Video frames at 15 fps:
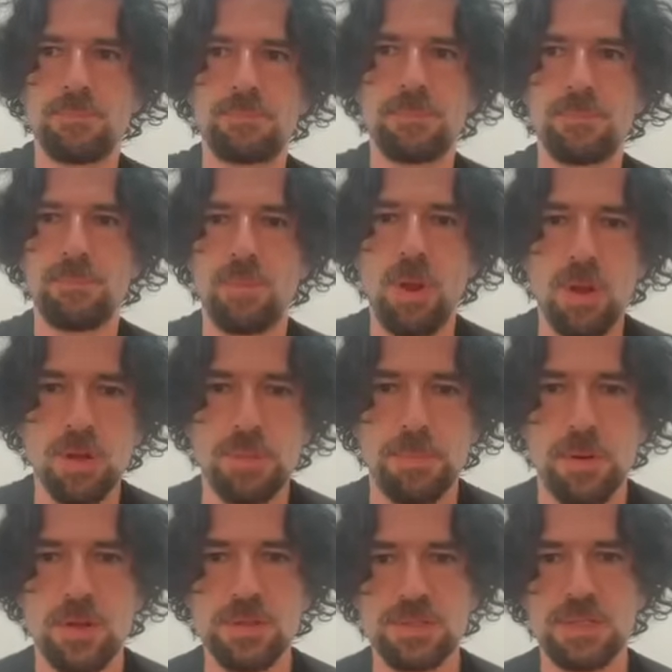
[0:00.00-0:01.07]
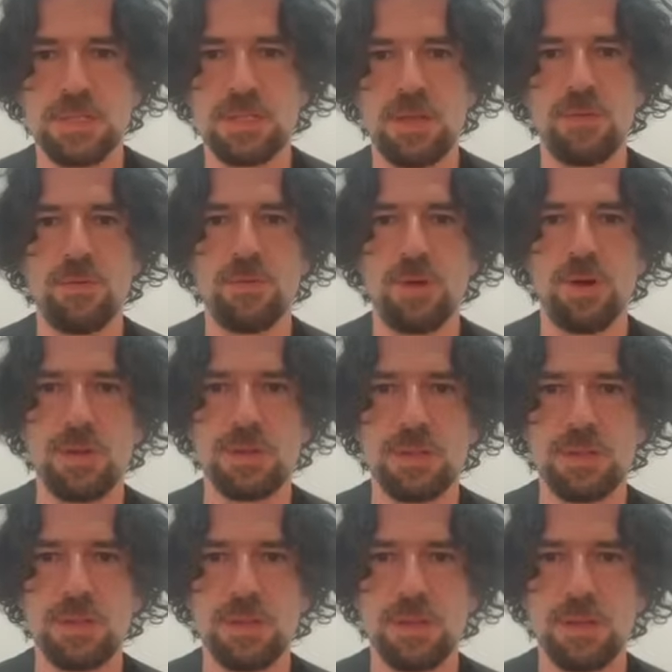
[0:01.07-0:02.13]
blog post that I
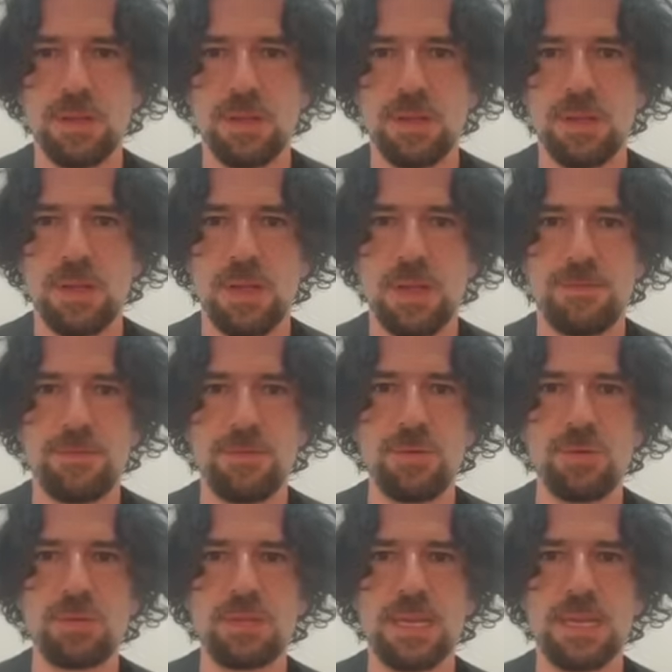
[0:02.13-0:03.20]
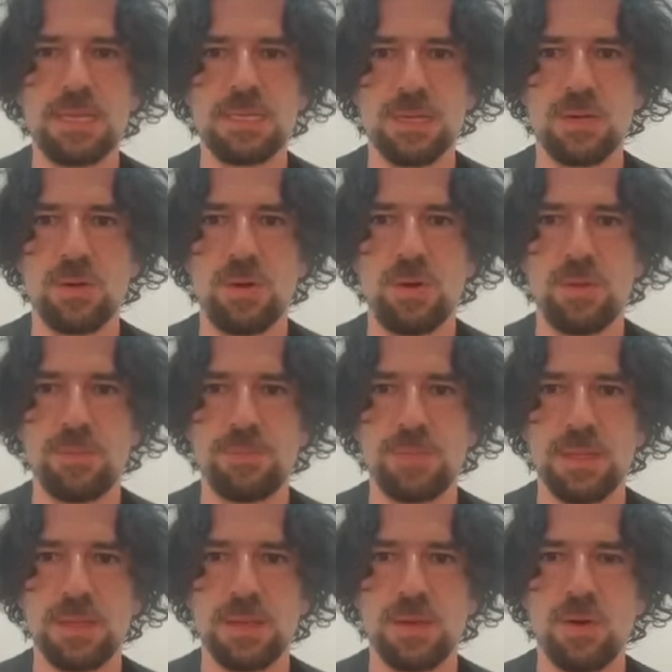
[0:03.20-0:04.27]
wrote a few days ago,
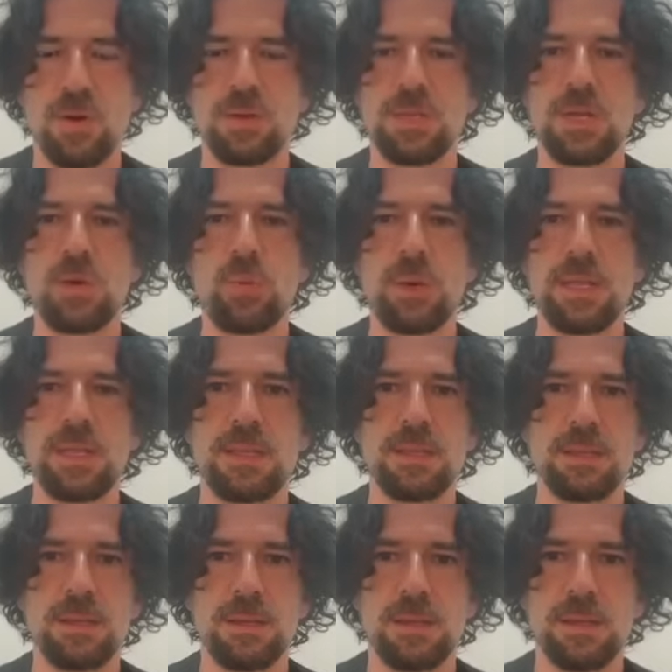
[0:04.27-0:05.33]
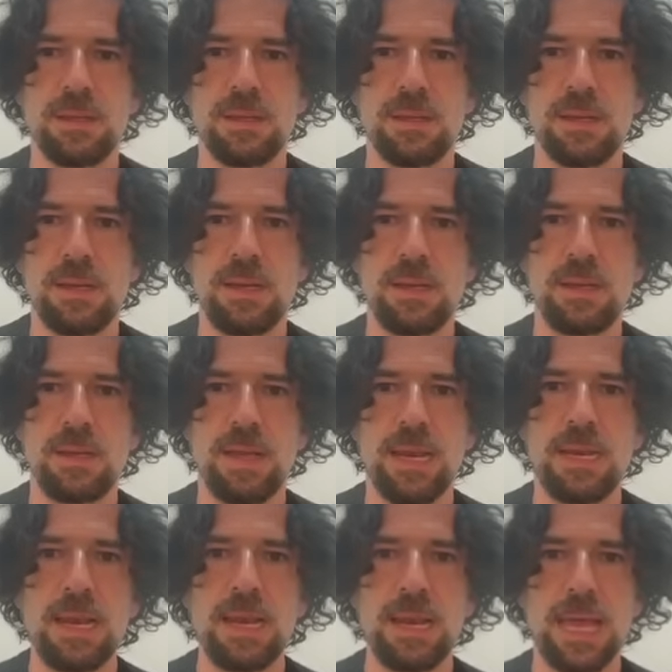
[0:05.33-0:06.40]
coding with
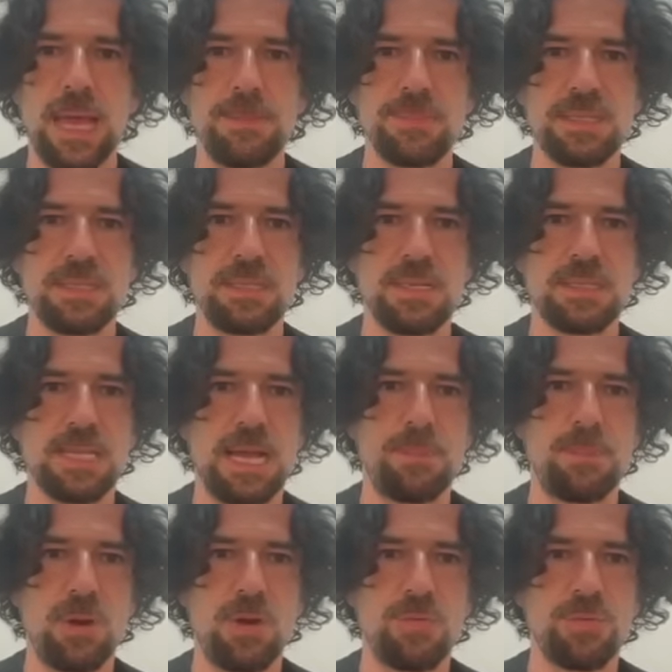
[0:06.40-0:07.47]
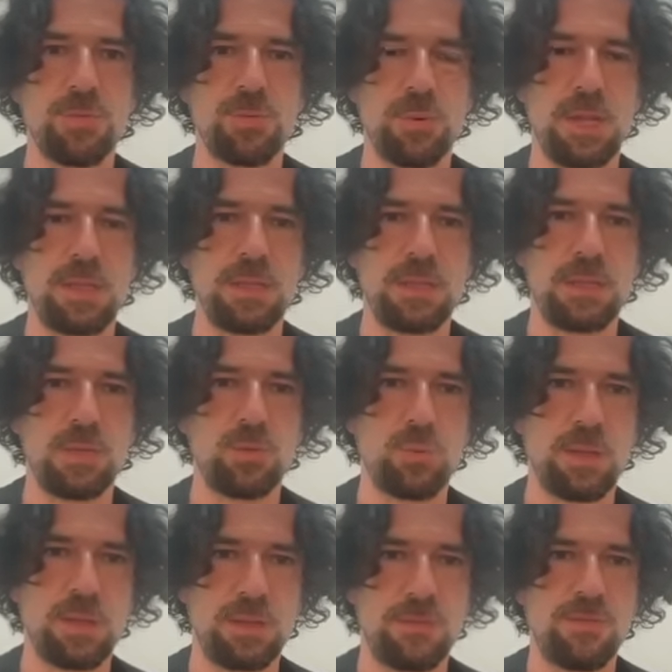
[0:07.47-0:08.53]
LLMs in the summer of
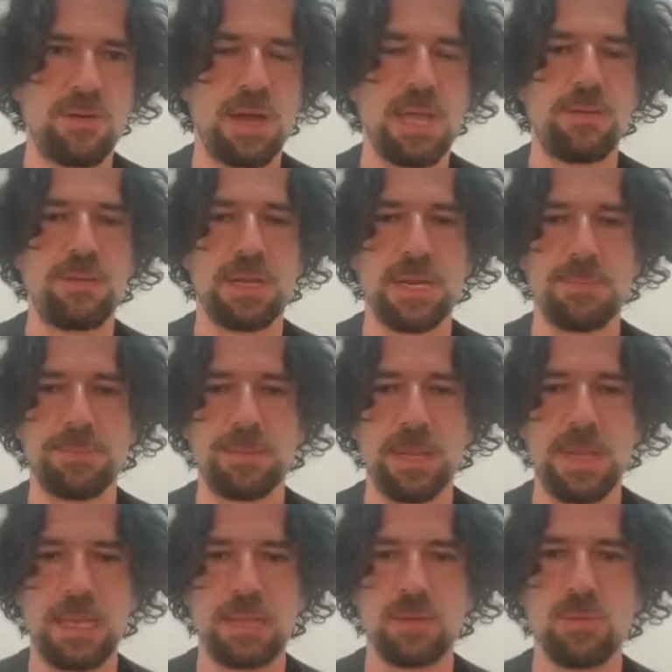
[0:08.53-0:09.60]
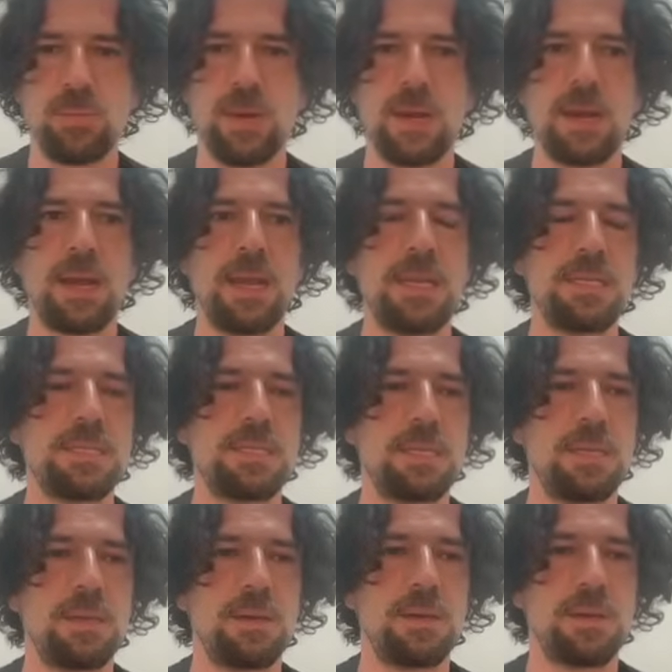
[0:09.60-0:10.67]
2025, an update, where I
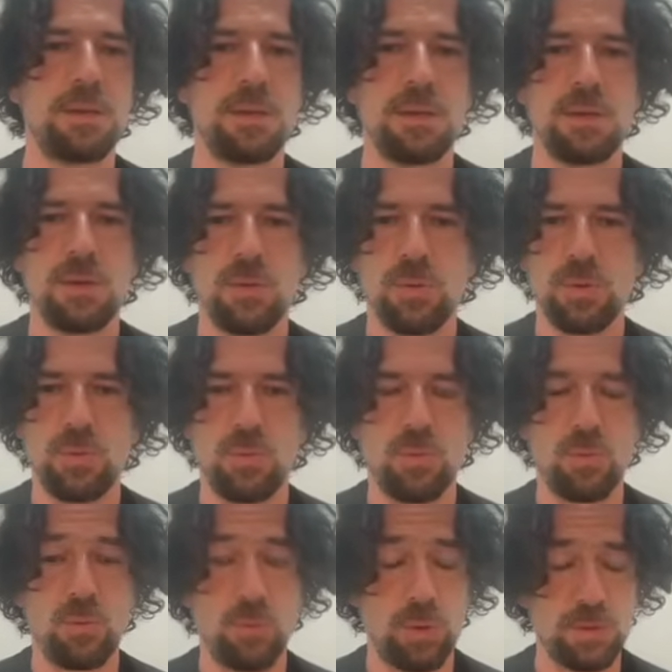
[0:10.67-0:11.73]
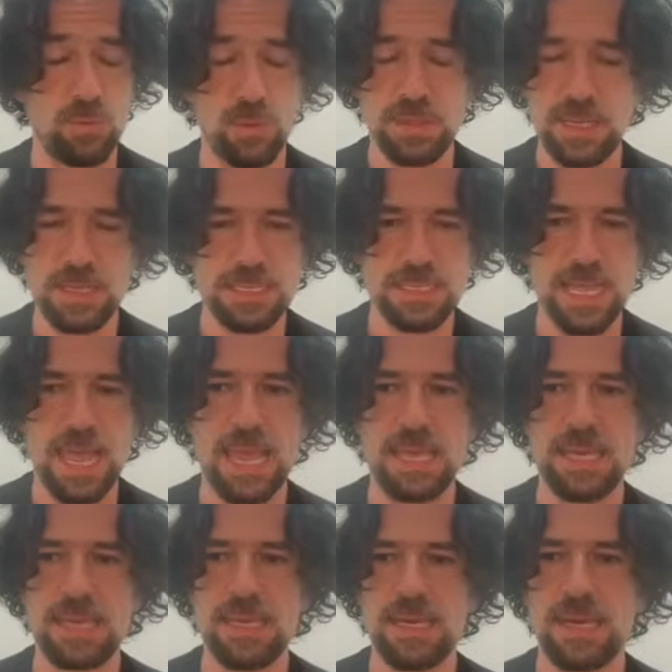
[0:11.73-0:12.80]
see what I
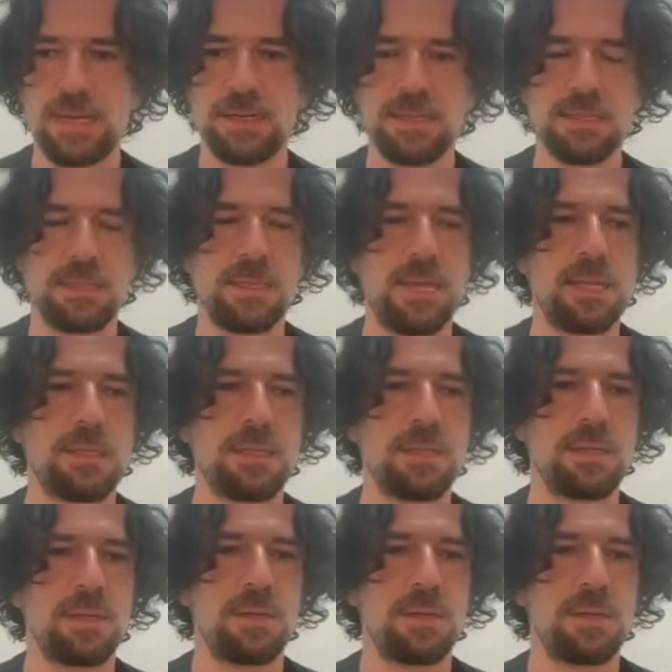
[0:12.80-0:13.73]
say here is that